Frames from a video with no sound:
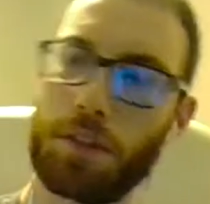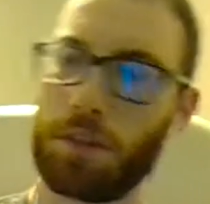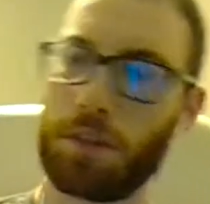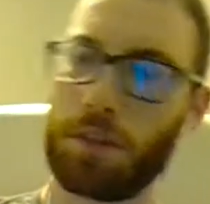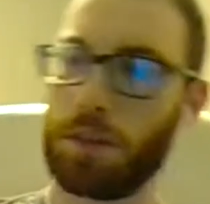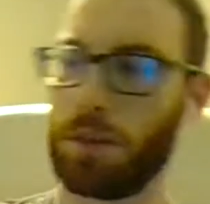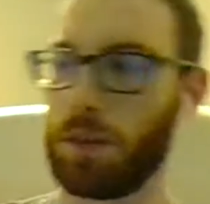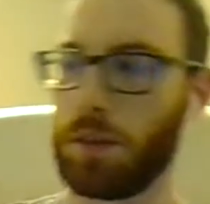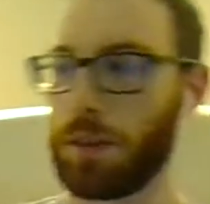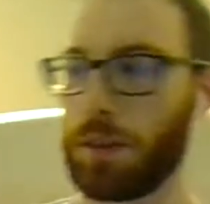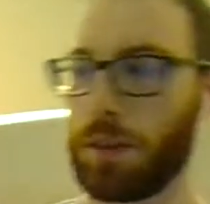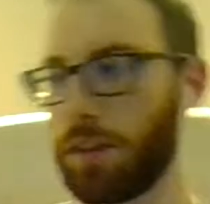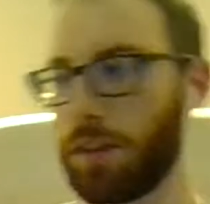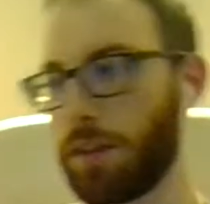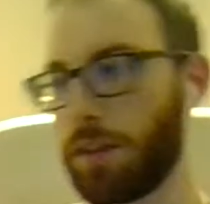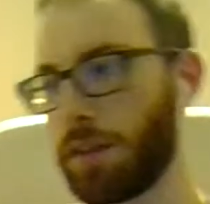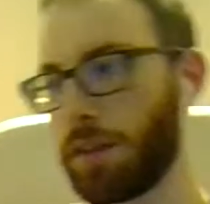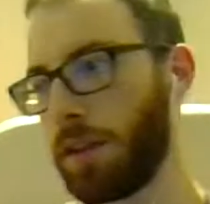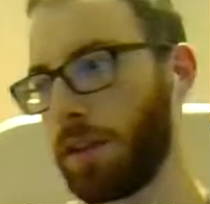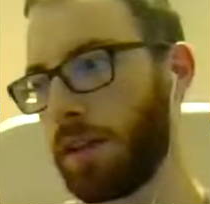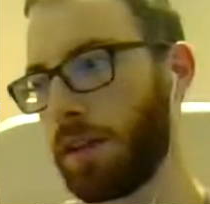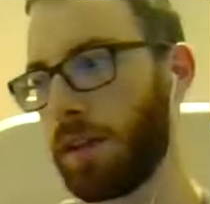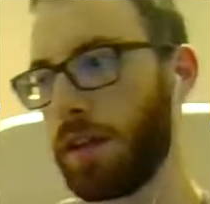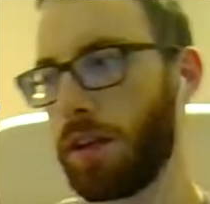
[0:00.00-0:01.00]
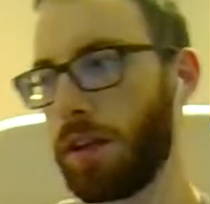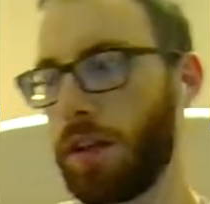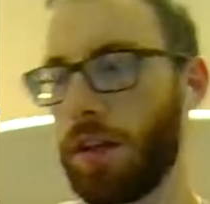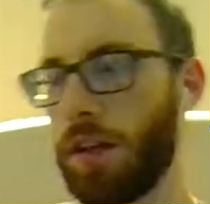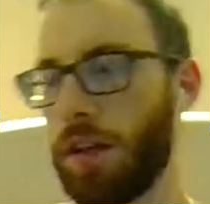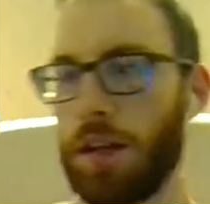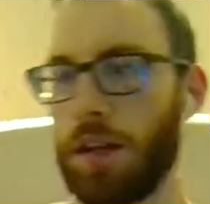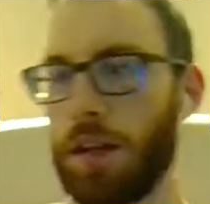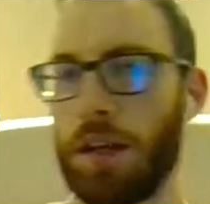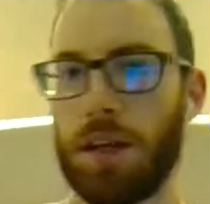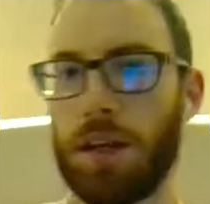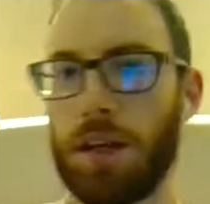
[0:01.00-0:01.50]
So it's
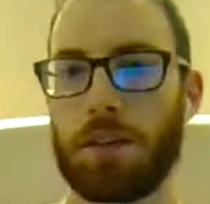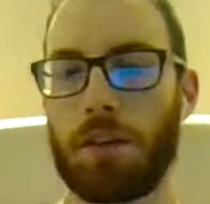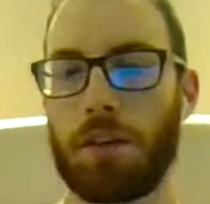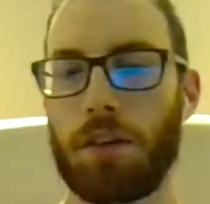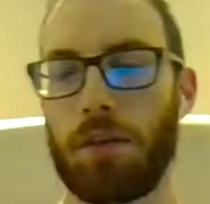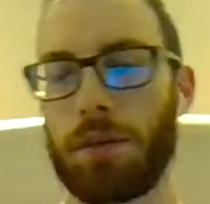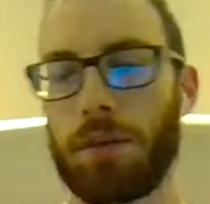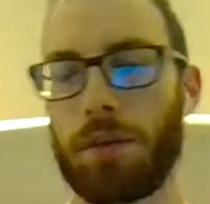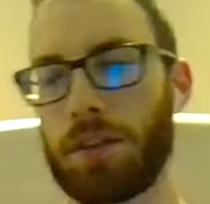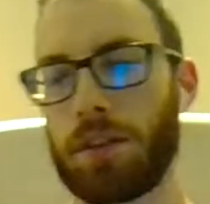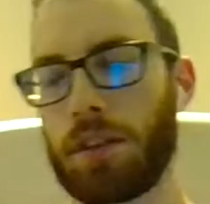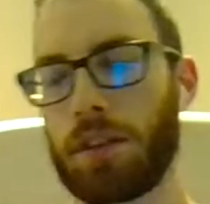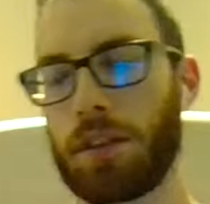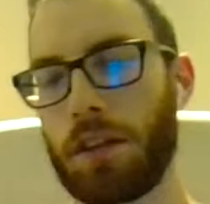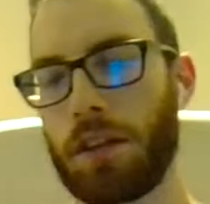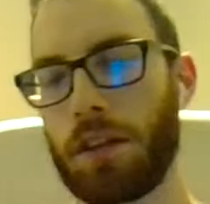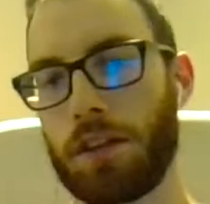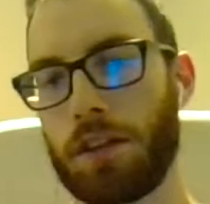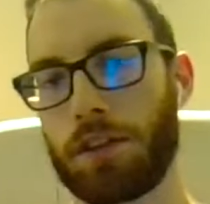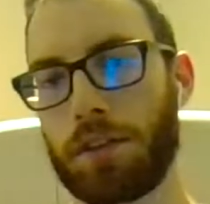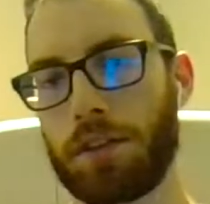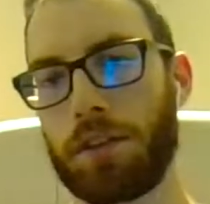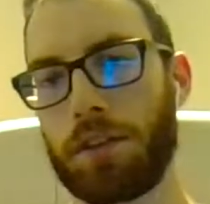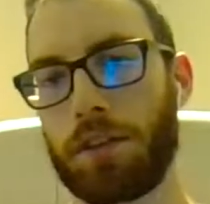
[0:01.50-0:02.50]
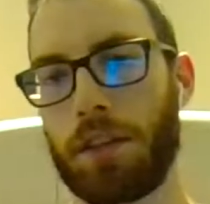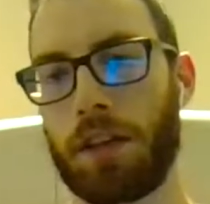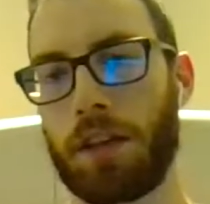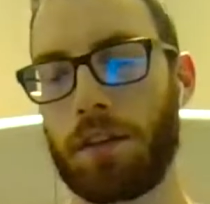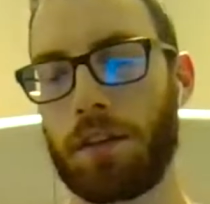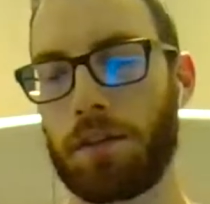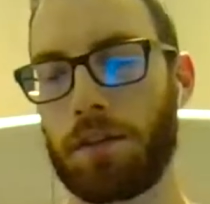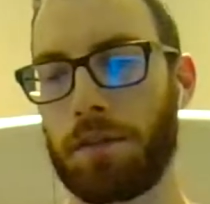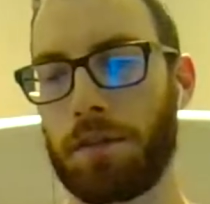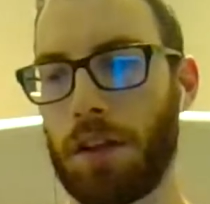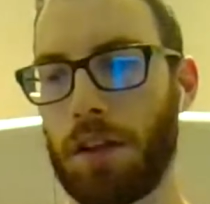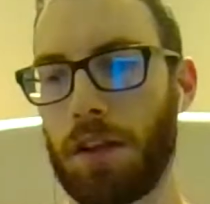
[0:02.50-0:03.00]
always in a constant state
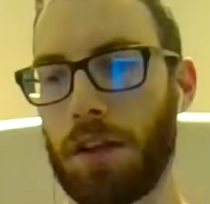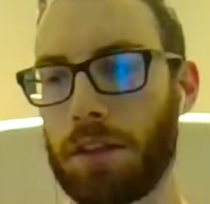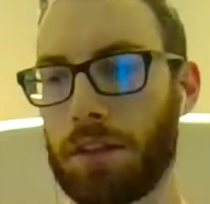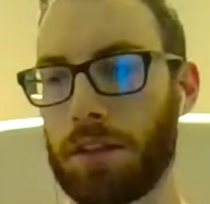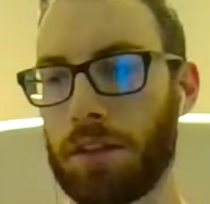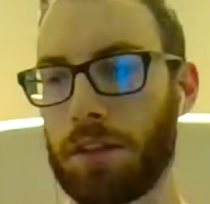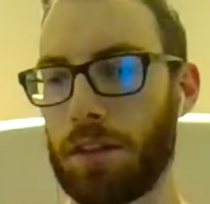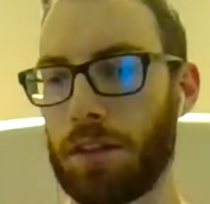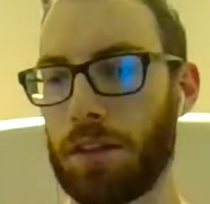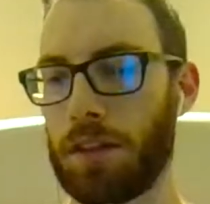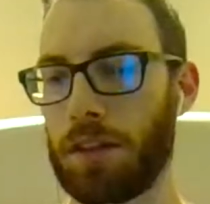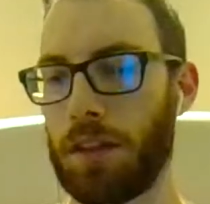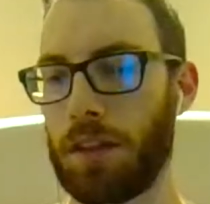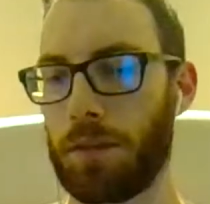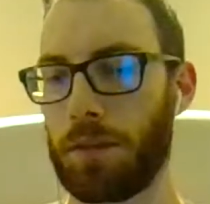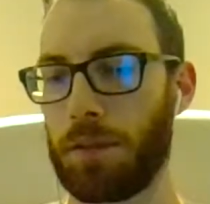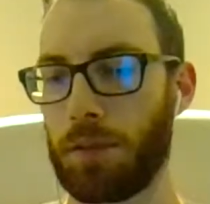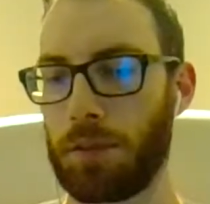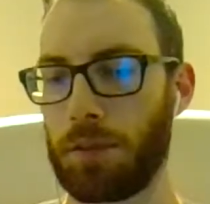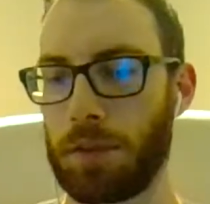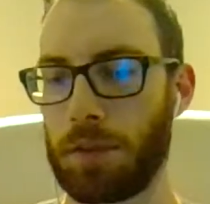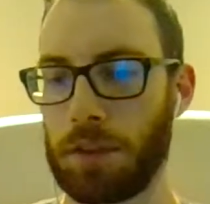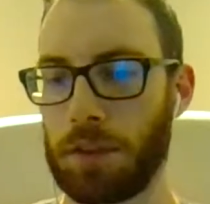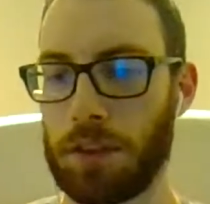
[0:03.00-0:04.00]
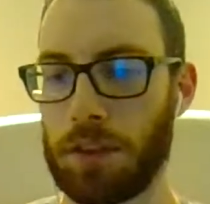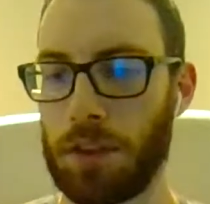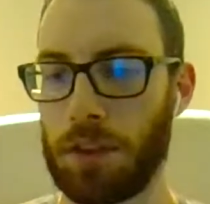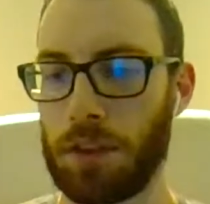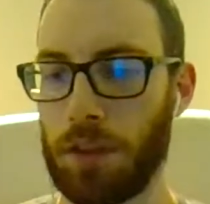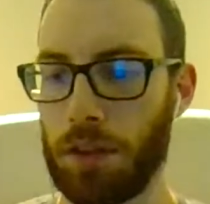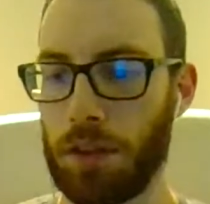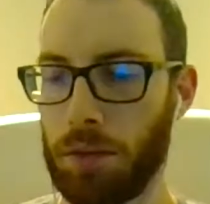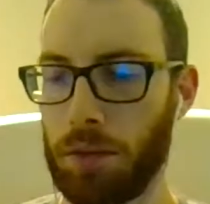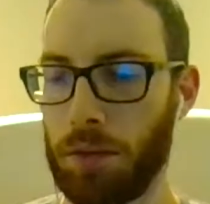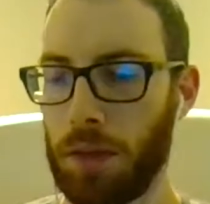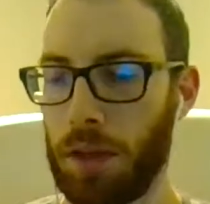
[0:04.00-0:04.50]
of flux, and you never really
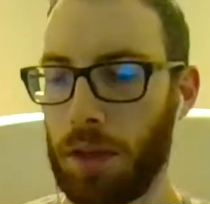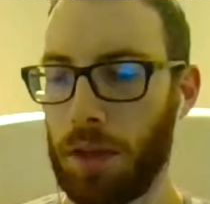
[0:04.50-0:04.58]
know.